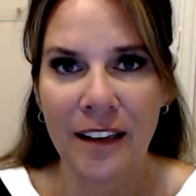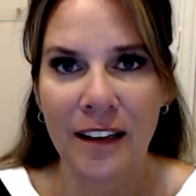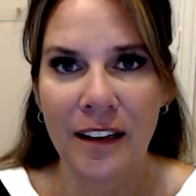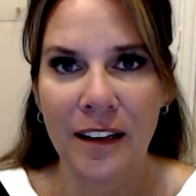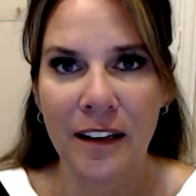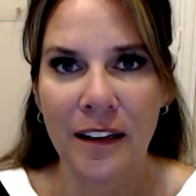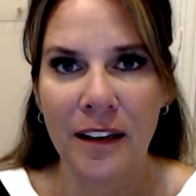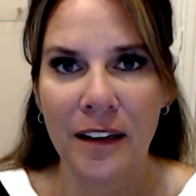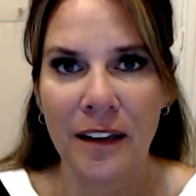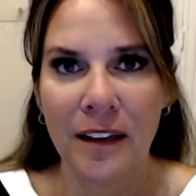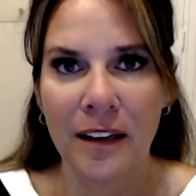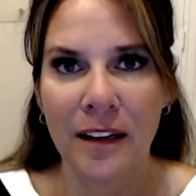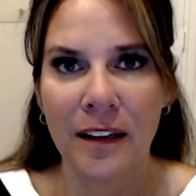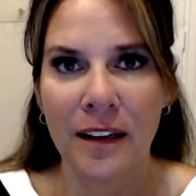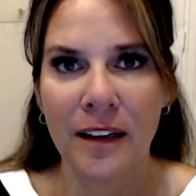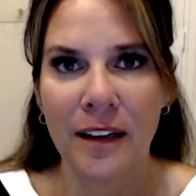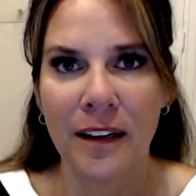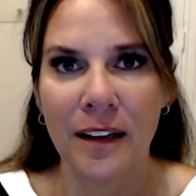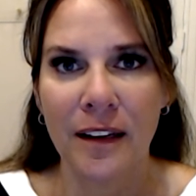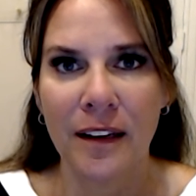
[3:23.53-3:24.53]

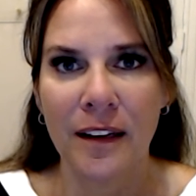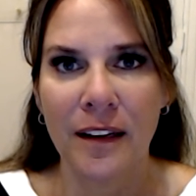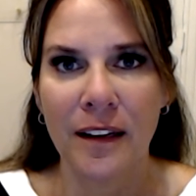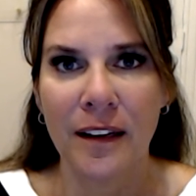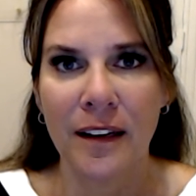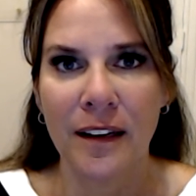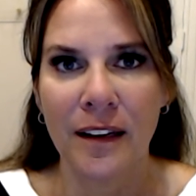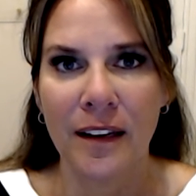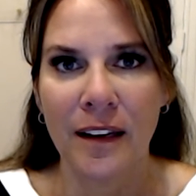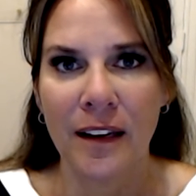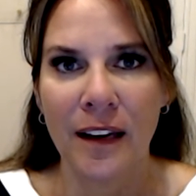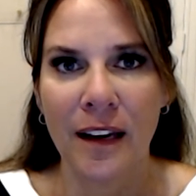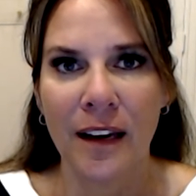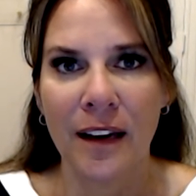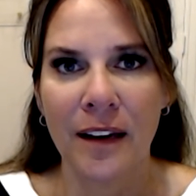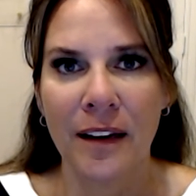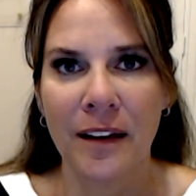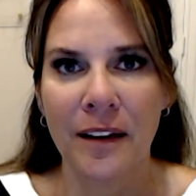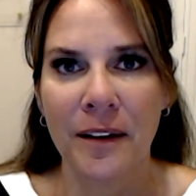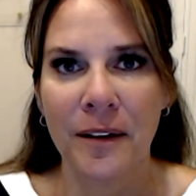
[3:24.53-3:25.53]

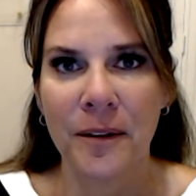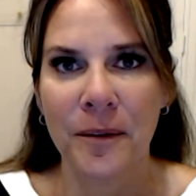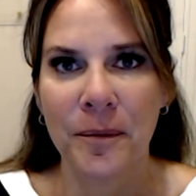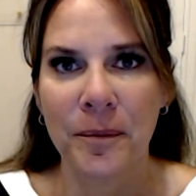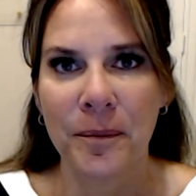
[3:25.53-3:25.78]
(silence)